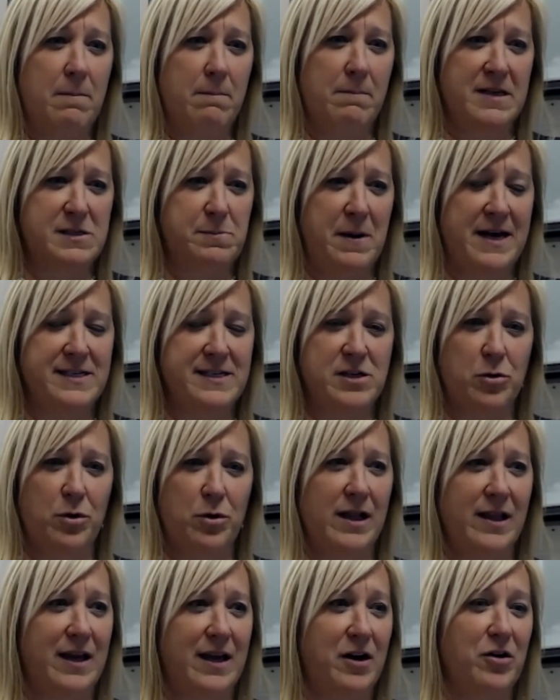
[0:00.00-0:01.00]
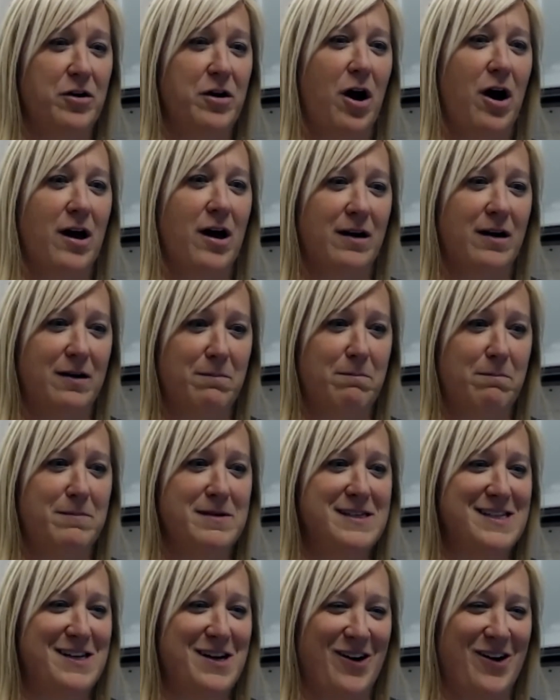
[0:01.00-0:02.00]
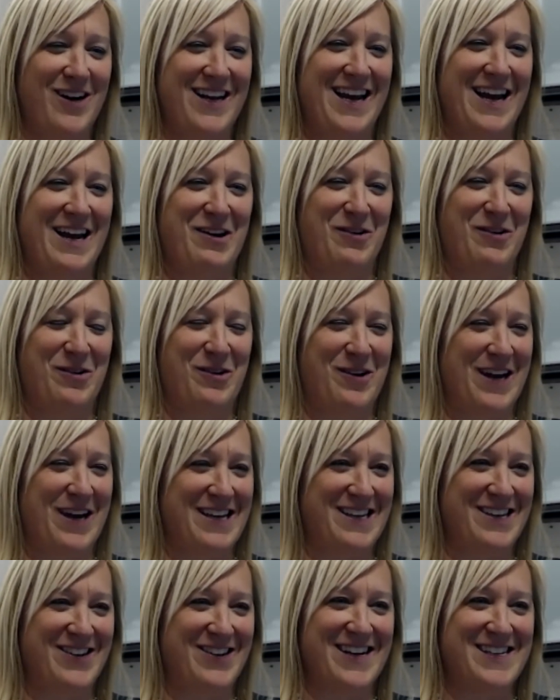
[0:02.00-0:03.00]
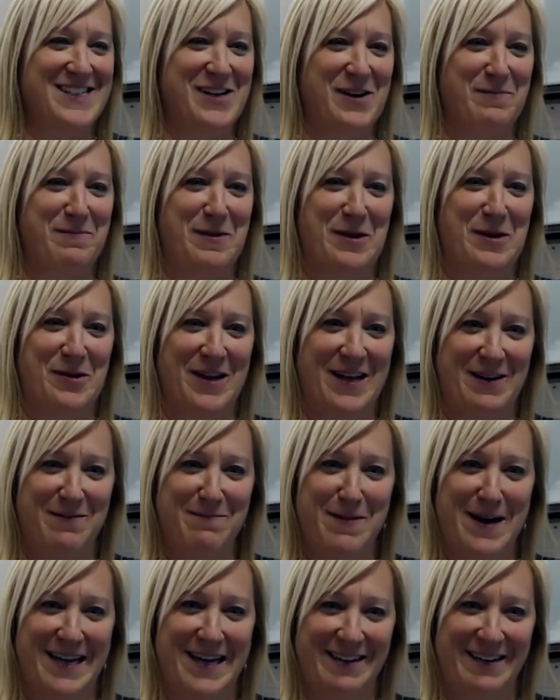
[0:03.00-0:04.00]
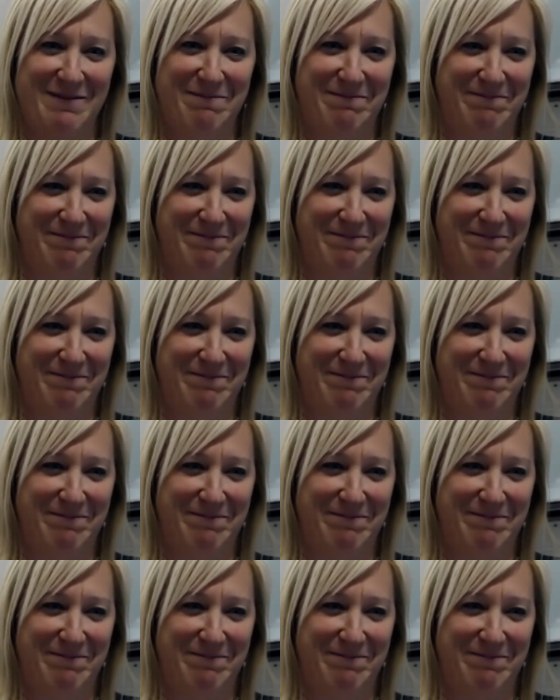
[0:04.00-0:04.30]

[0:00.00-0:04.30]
Ms. Passarelli or not? Ms. Nardi, I know you guys are muted, but.